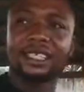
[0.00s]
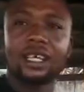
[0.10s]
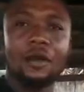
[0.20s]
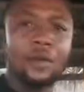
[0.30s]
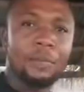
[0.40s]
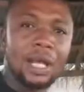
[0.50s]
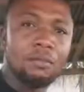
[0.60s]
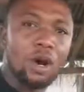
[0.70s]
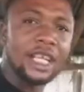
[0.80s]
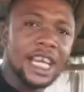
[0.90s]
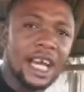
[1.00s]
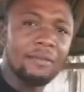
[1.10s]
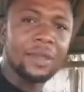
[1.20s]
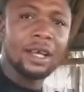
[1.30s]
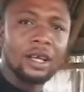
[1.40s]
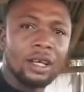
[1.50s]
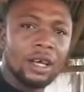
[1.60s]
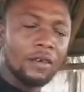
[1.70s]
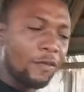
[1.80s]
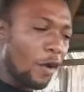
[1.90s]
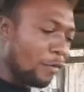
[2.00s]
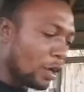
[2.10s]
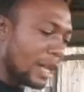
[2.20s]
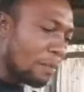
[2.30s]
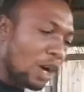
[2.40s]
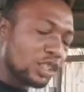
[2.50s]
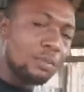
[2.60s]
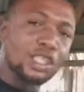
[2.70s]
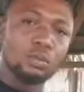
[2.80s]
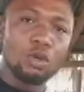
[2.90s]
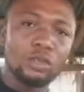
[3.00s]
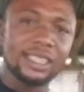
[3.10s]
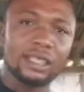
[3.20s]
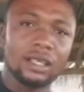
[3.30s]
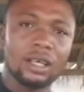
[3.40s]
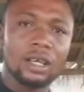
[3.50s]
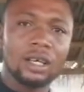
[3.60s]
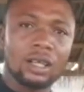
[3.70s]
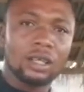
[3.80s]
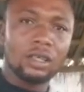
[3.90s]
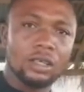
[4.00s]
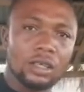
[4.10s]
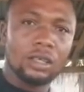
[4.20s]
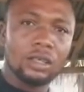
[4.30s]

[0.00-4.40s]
here, game board here for the board to be smooth.